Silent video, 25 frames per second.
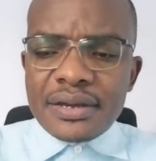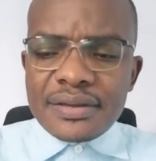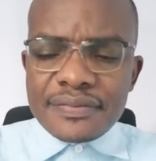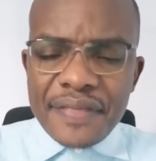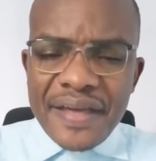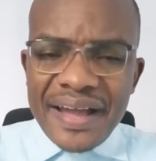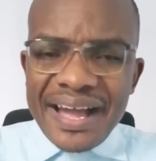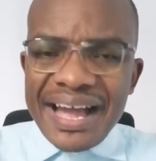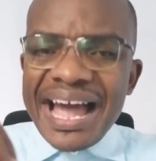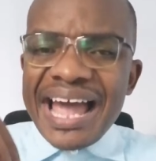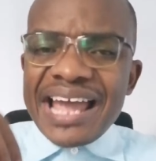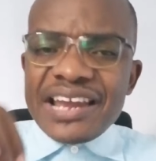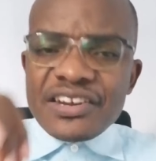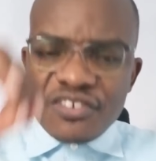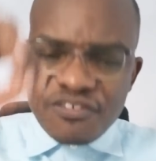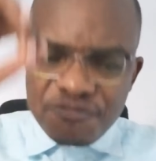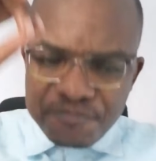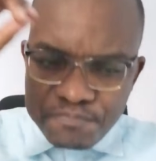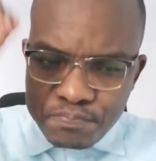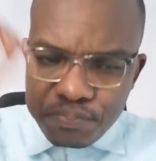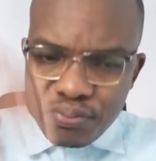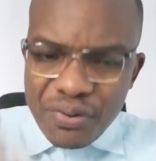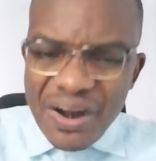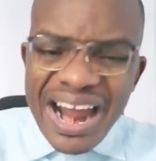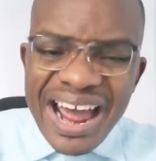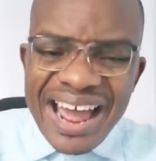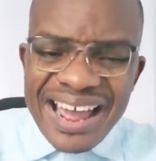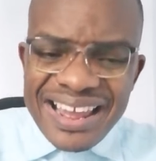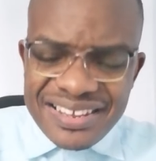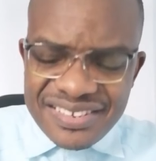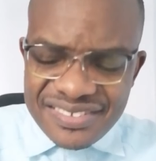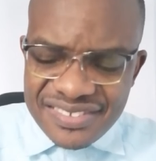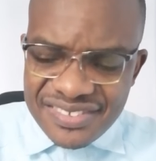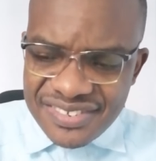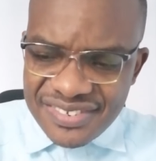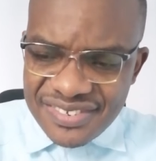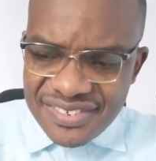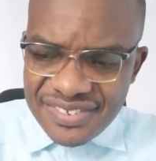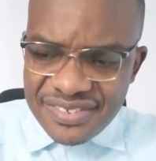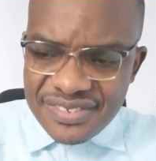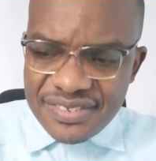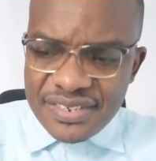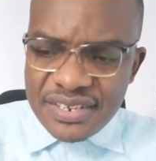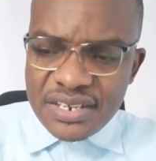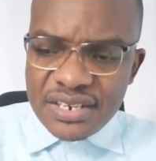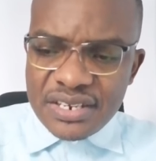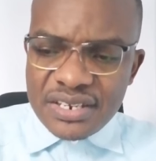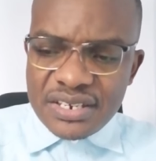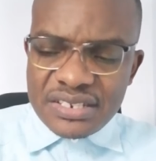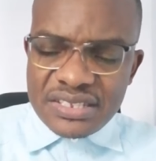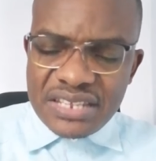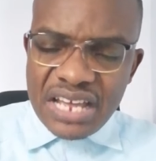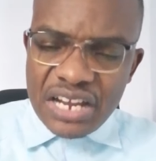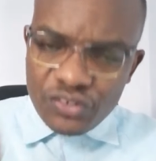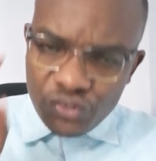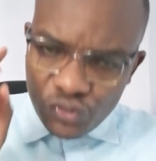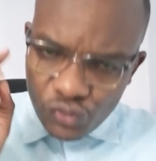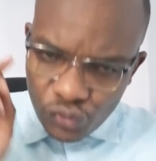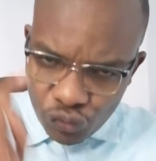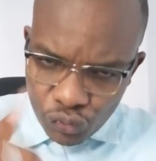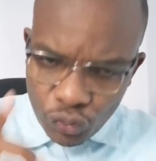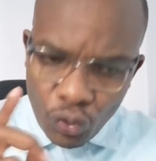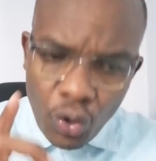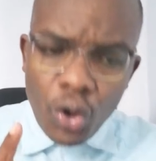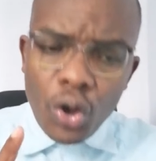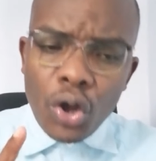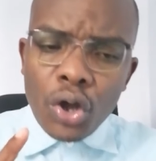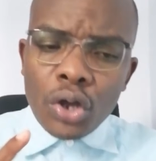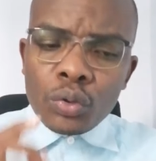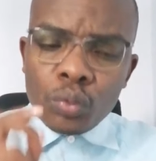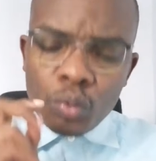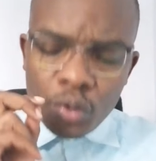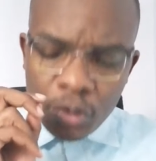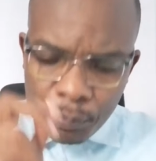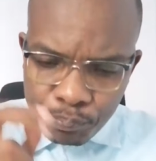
the kind of price that Saul will